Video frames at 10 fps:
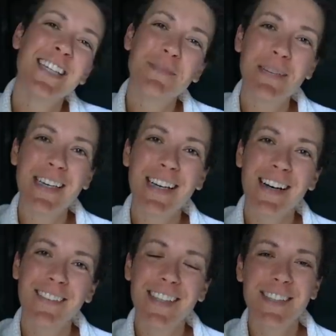Speaking
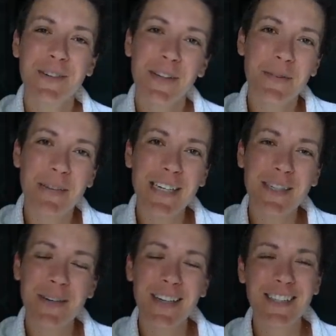of, let's do a little mini
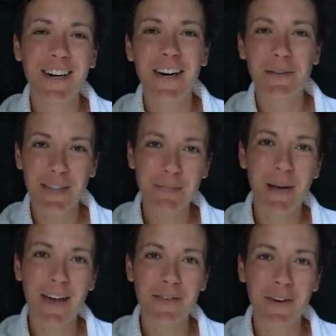tour starting with this
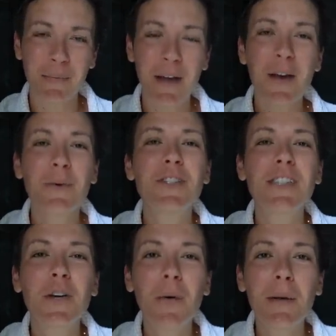bathroom, which is
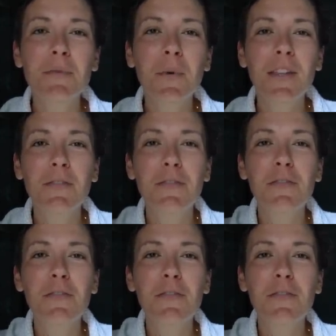equipped with a